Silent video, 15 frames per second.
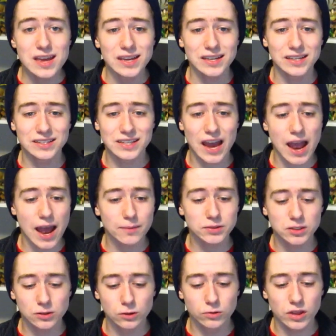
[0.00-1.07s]
is
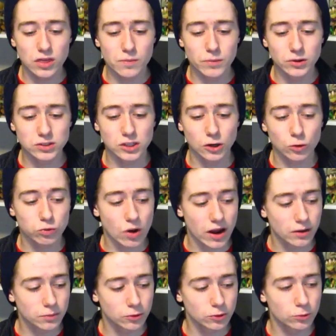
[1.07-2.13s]
absolutely the most
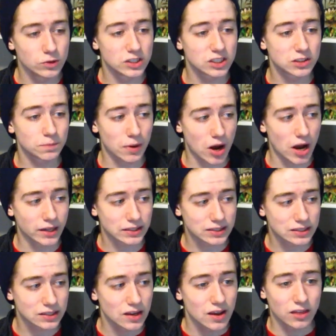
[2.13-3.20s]
incredible
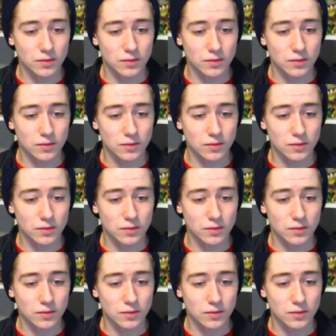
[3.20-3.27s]
response,